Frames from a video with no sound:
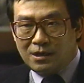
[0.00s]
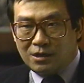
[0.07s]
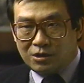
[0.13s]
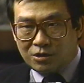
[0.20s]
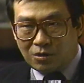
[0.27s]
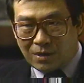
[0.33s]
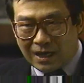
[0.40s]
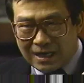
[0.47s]

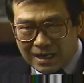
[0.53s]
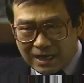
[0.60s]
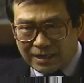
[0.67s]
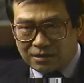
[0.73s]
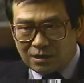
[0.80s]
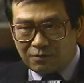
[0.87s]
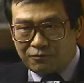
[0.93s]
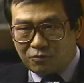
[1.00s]
So
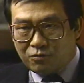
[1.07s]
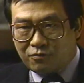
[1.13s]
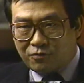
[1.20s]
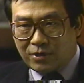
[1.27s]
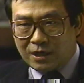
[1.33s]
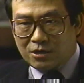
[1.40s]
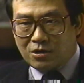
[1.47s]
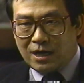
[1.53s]
unless a fruitful
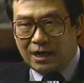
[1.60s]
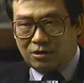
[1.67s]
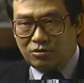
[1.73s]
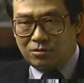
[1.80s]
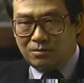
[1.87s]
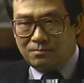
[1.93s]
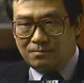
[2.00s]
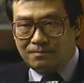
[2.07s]

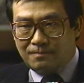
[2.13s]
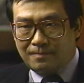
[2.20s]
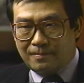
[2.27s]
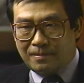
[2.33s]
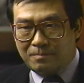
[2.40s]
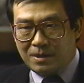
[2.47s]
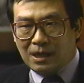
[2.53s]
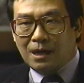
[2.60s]
interaction
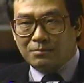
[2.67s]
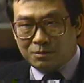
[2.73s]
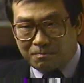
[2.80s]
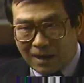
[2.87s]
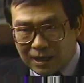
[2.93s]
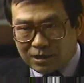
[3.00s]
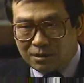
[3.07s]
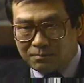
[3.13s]
becomes
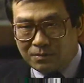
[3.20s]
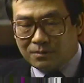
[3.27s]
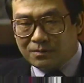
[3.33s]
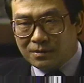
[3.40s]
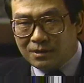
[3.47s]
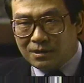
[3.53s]
possible